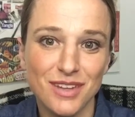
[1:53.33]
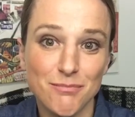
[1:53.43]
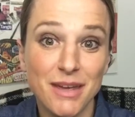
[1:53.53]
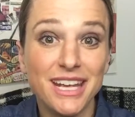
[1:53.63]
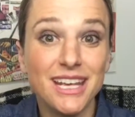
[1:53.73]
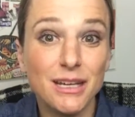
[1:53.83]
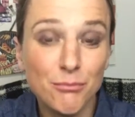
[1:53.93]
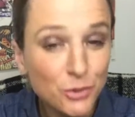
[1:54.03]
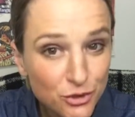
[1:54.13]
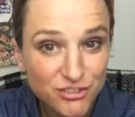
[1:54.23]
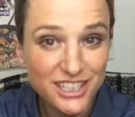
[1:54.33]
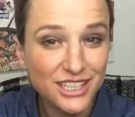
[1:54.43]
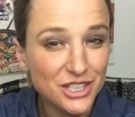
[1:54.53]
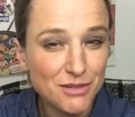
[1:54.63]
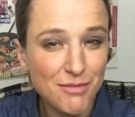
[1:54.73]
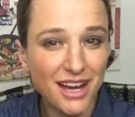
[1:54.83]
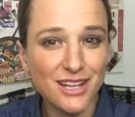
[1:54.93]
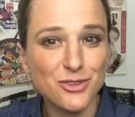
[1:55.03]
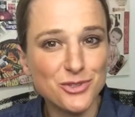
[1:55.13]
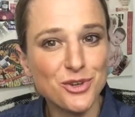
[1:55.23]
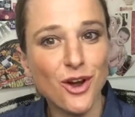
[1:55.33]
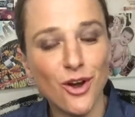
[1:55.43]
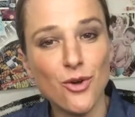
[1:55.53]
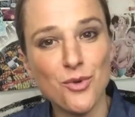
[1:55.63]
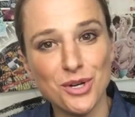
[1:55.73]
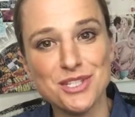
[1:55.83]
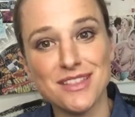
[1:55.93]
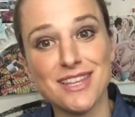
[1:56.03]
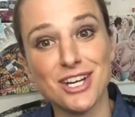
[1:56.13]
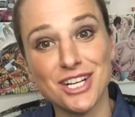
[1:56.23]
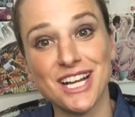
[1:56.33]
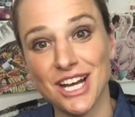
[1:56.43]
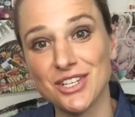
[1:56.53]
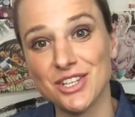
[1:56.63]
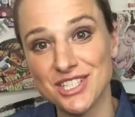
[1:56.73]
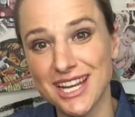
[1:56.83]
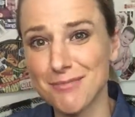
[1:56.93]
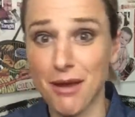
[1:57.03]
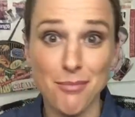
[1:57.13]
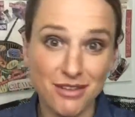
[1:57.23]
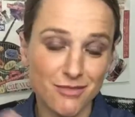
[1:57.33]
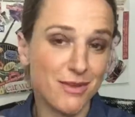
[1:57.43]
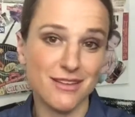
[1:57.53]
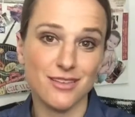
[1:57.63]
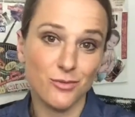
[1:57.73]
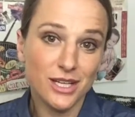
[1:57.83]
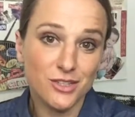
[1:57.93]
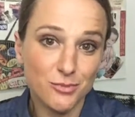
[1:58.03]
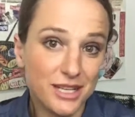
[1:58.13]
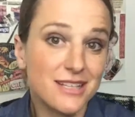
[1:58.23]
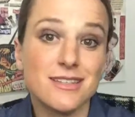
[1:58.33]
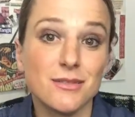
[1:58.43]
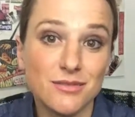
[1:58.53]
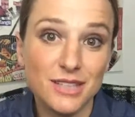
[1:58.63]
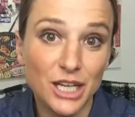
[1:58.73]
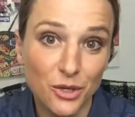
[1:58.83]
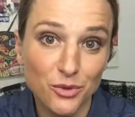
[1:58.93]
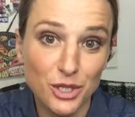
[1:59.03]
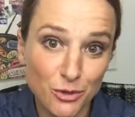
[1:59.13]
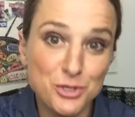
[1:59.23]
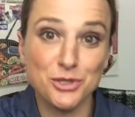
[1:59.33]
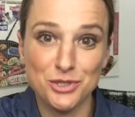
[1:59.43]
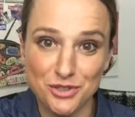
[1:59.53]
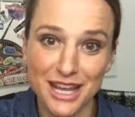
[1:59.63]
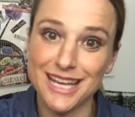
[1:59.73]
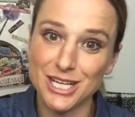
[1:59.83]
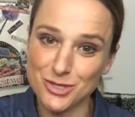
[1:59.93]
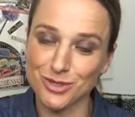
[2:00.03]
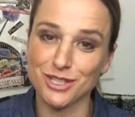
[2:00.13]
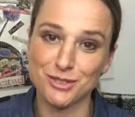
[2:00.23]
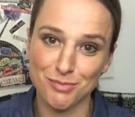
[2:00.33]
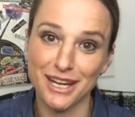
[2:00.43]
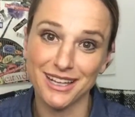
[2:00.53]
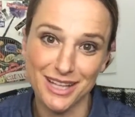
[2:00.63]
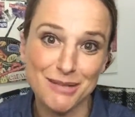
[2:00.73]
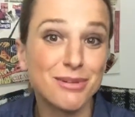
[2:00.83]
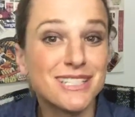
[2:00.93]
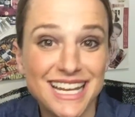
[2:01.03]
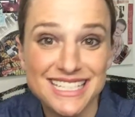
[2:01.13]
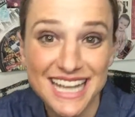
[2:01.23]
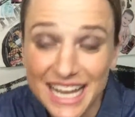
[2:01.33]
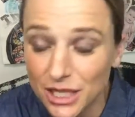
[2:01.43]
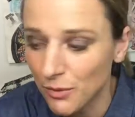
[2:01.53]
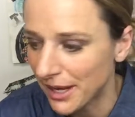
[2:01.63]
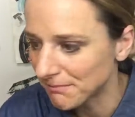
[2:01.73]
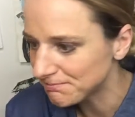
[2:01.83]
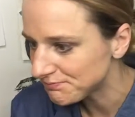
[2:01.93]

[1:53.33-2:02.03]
making a movie in your mind, those are all words that they're going to understand, probably even better than we do because they're, closer to the age where you're playing a lot of pretend anyway.